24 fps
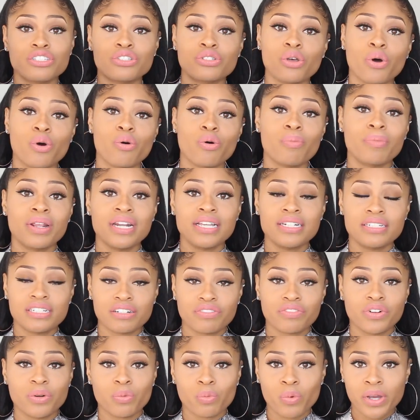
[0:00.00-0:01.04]
so many
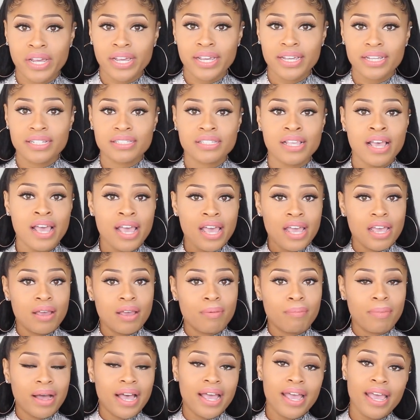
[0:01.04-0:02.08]
different ways
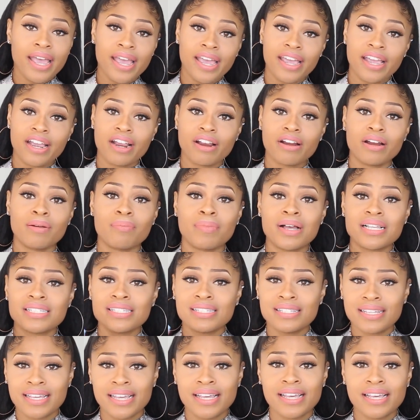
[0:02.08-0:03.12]
in my hair and my
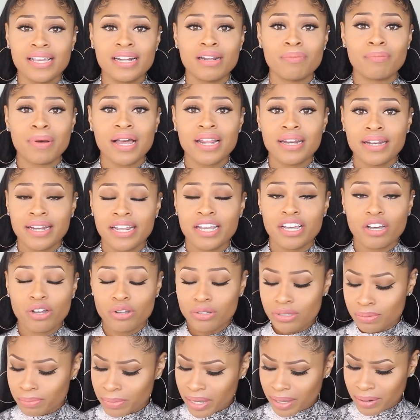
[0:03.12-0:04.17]
skin and my
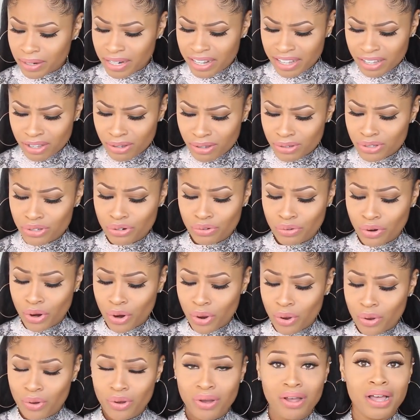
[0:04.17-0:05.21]
nails. My nails
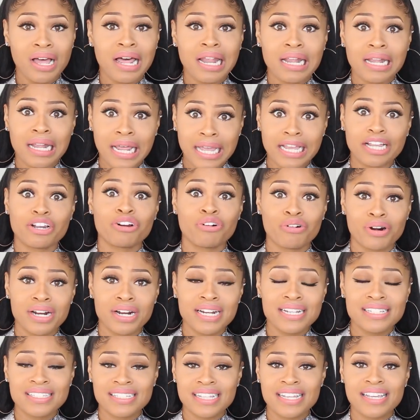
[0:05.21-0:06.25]
grow like
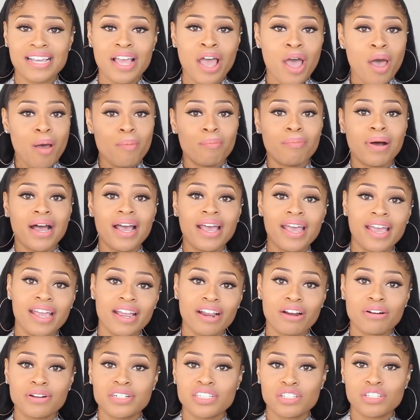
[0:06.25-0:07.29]
crazy, my
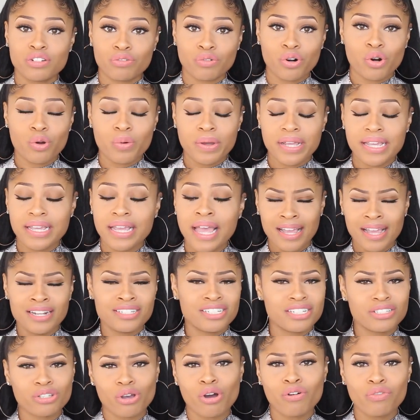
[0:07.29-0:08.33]
hair is growing,
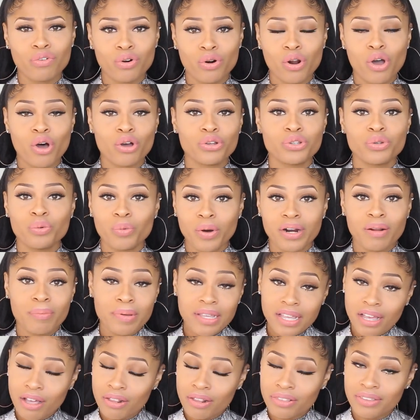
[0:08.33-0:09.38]
and just overall you want
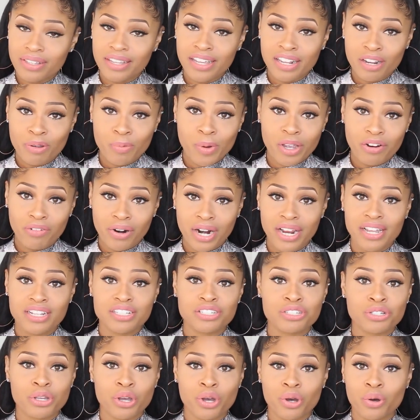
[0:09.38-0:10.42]
to be healthy anyway,
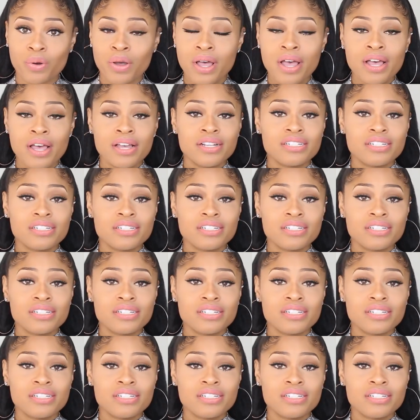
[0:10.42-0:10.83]
right? So